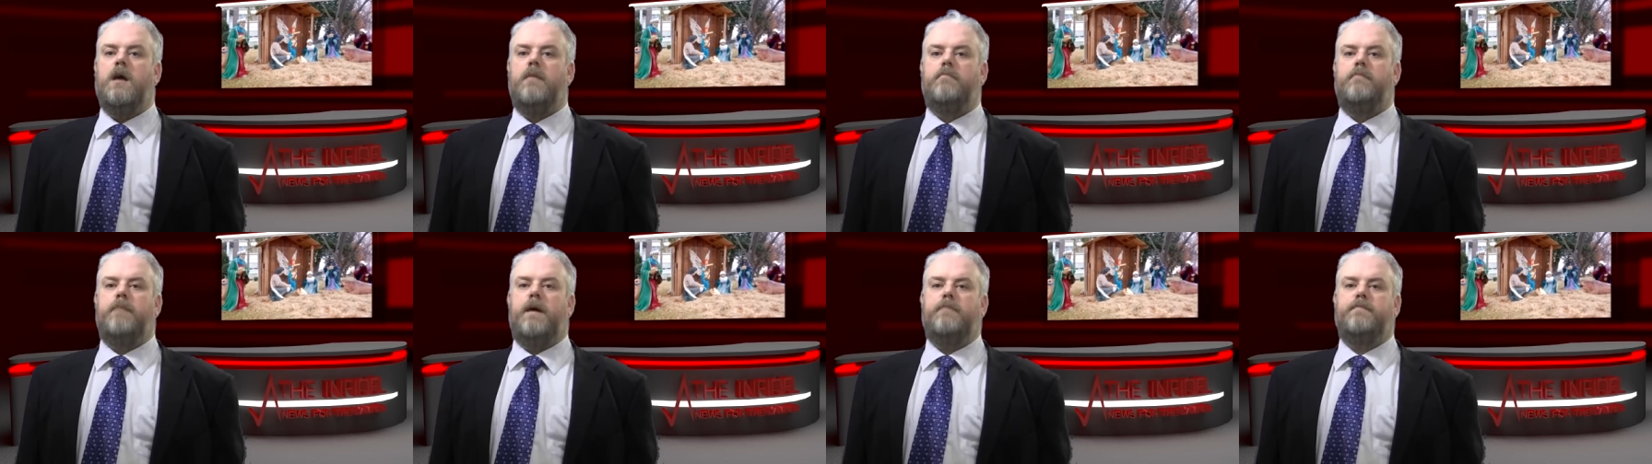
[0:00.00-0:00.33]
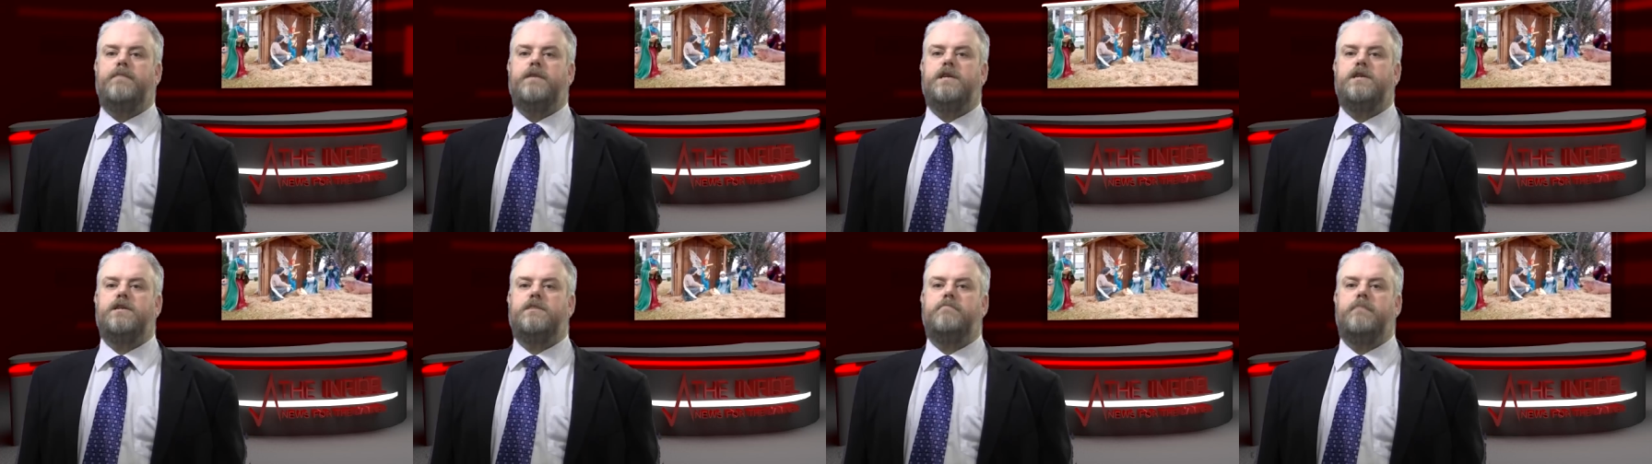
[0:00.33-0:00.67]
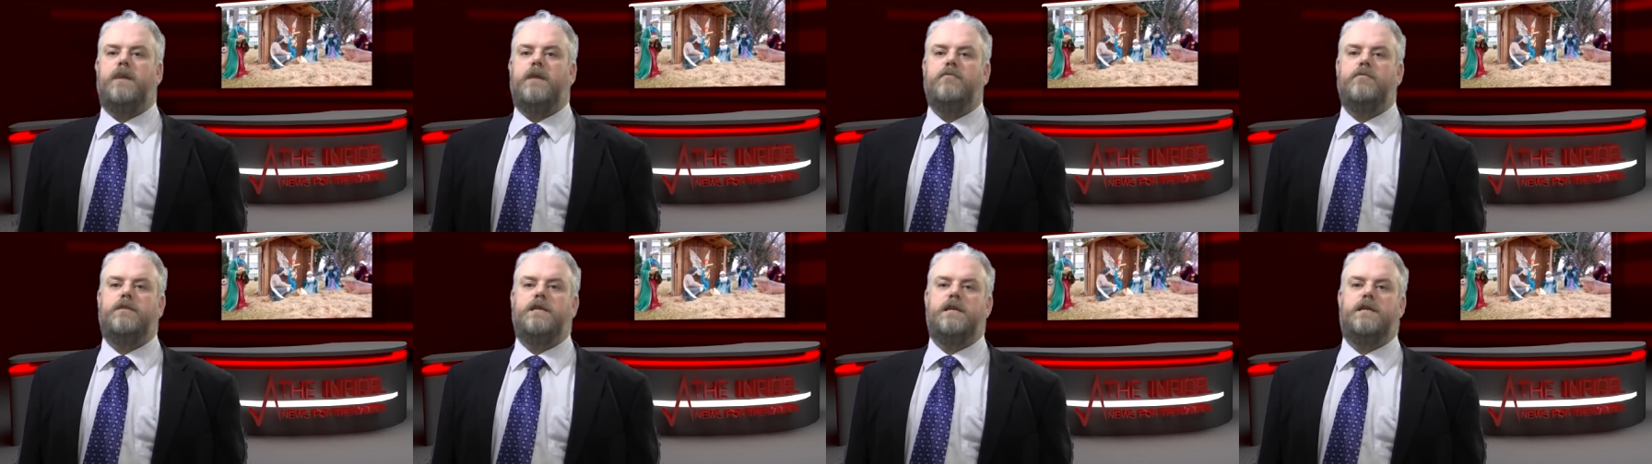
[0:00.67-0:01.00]
Baptists
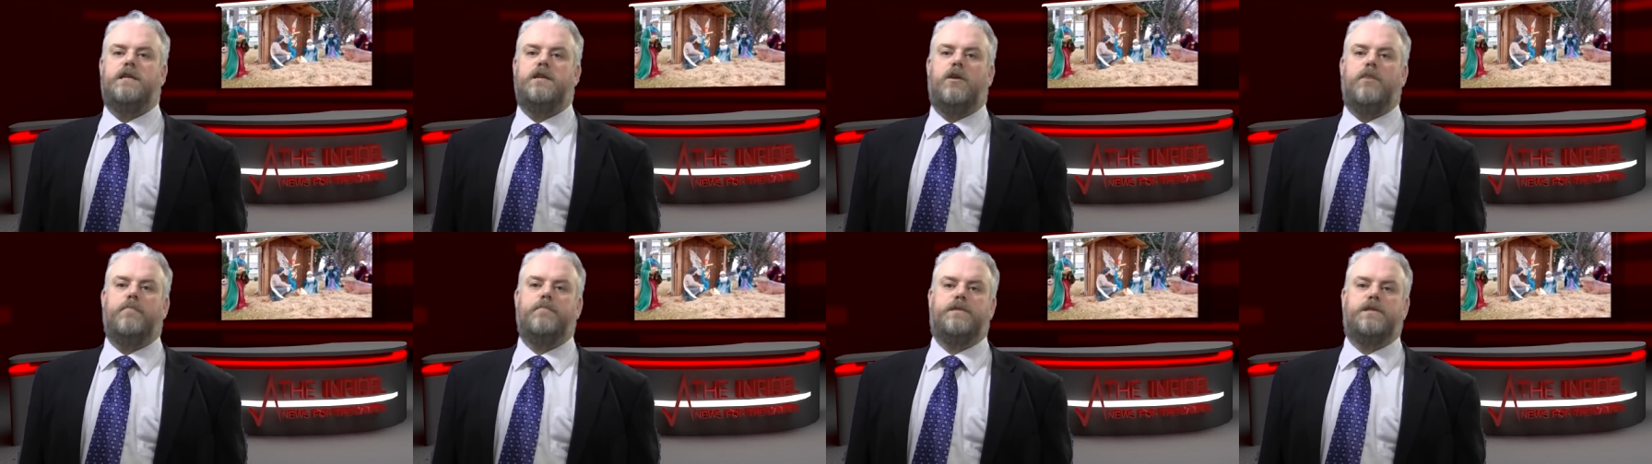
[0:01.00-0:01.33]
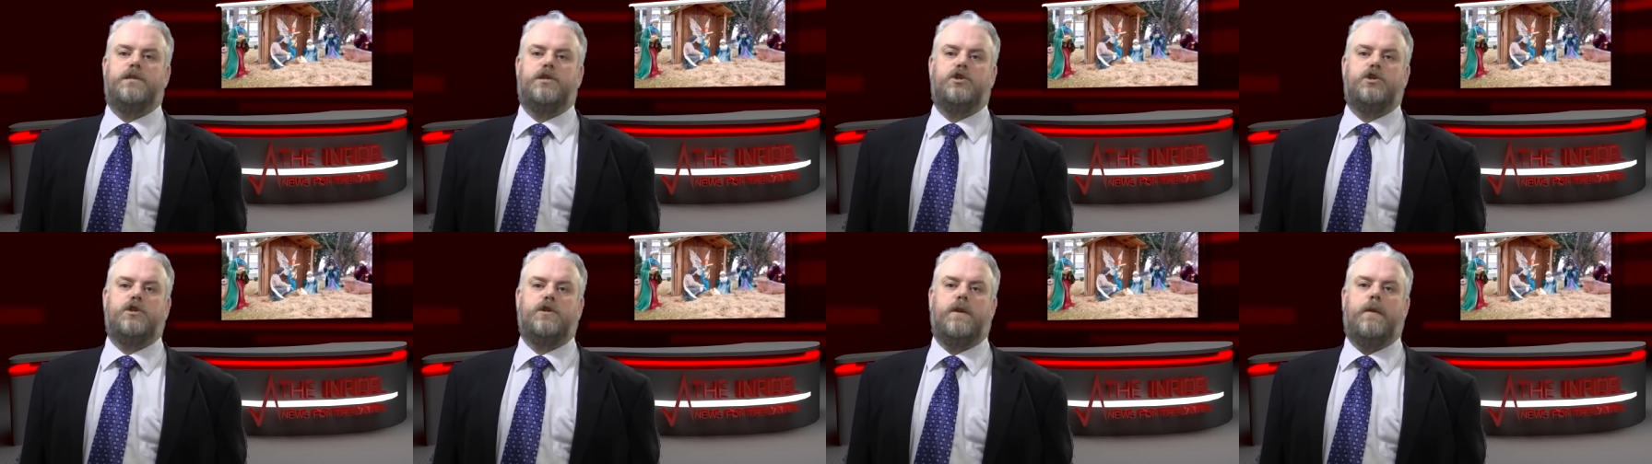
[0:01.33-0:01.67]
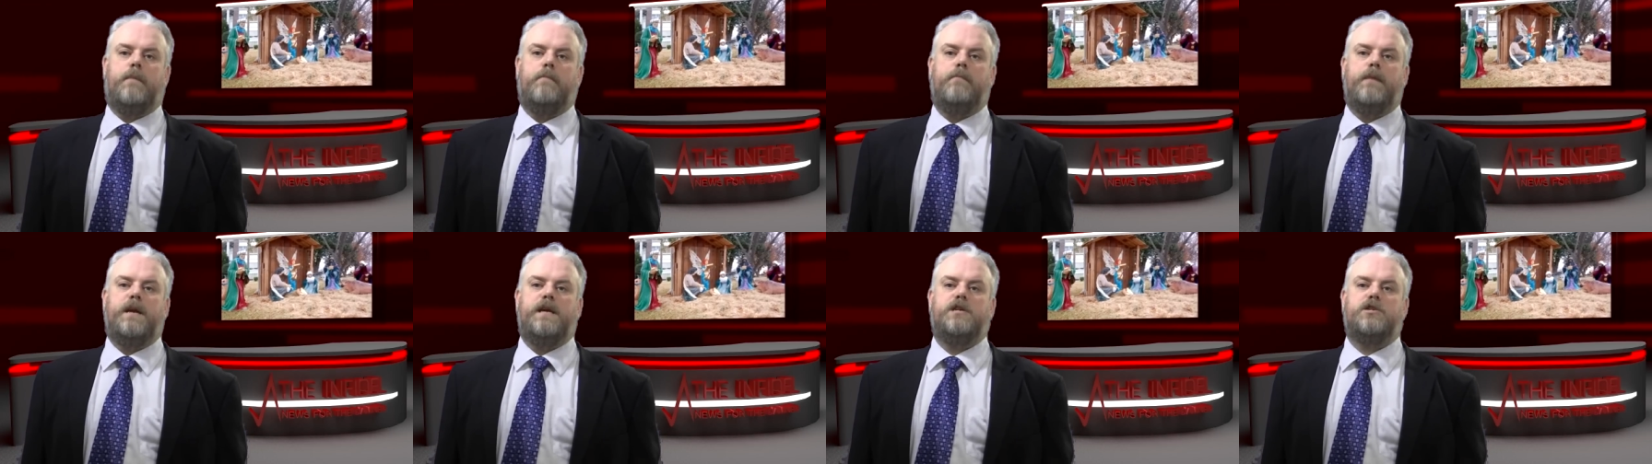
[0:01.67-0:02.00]
mounted the
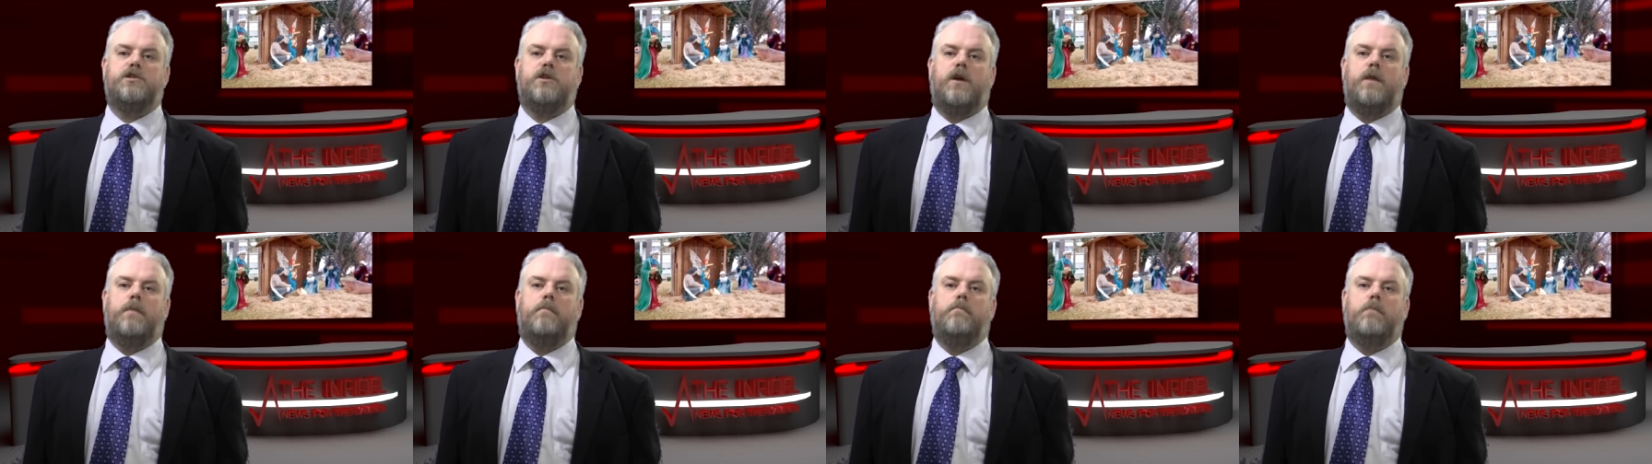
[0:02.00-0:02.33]
opposition based on